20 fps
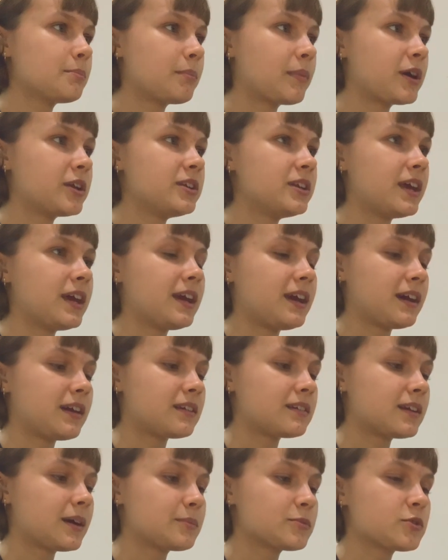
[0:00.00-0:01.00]
Monday
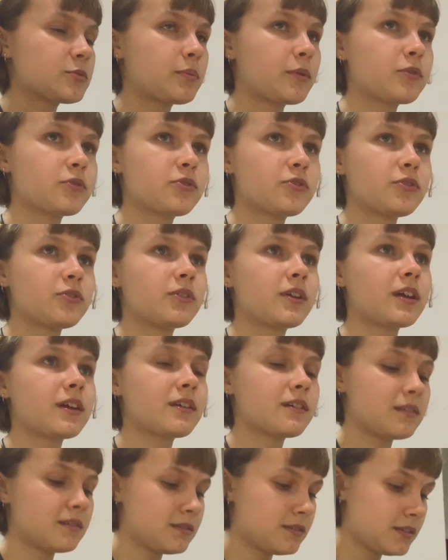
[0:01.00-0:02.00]
and I'm supposed to like
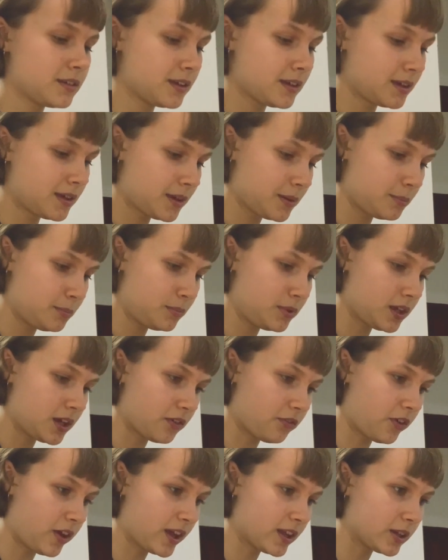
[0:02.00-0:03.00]
be
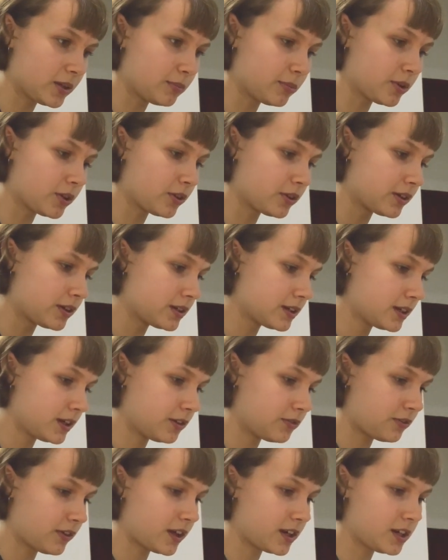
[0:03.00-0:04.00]
available
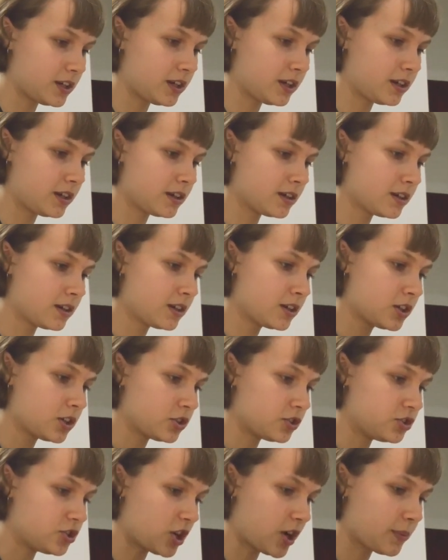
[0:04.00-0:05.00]
if any
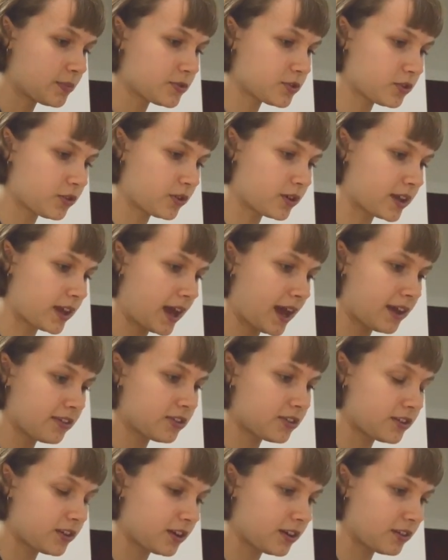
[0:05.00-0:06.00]
jobs or
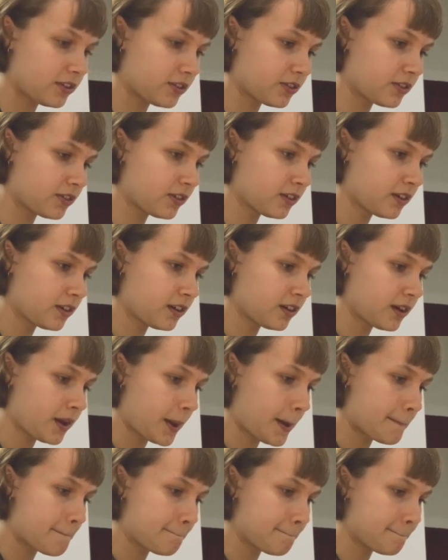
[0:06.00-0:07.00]
castings
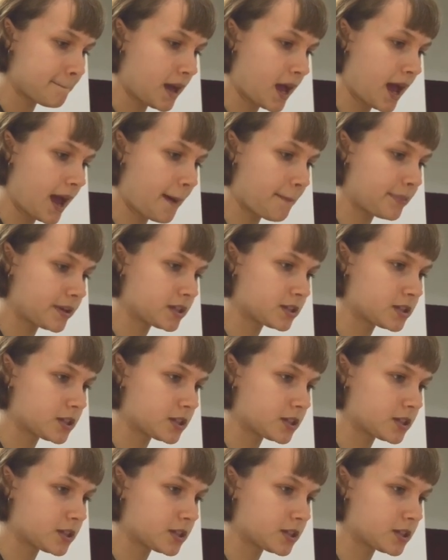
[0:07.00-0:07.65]
happen